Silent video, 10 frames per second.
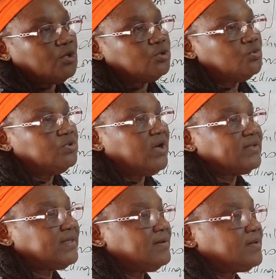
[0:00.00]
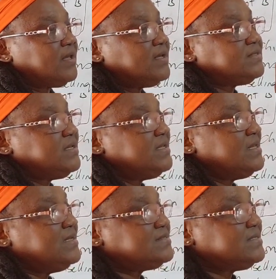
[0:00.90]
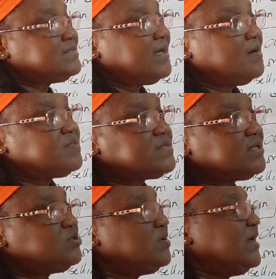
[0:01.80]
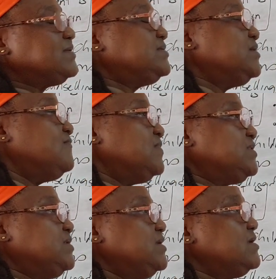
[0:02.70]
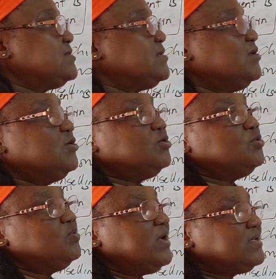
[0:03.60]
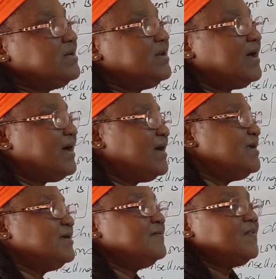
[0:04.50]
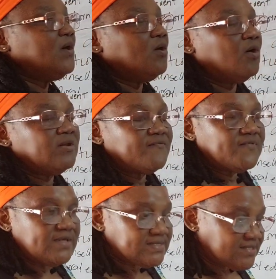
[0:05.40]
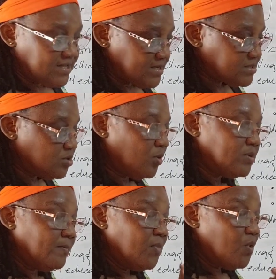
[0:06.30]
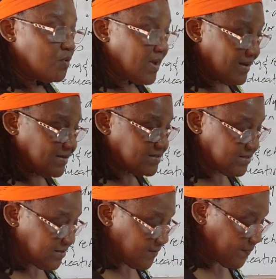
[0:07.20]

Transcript: Do not engage in illicit sexual activities. Do not lie. All of these things, morality.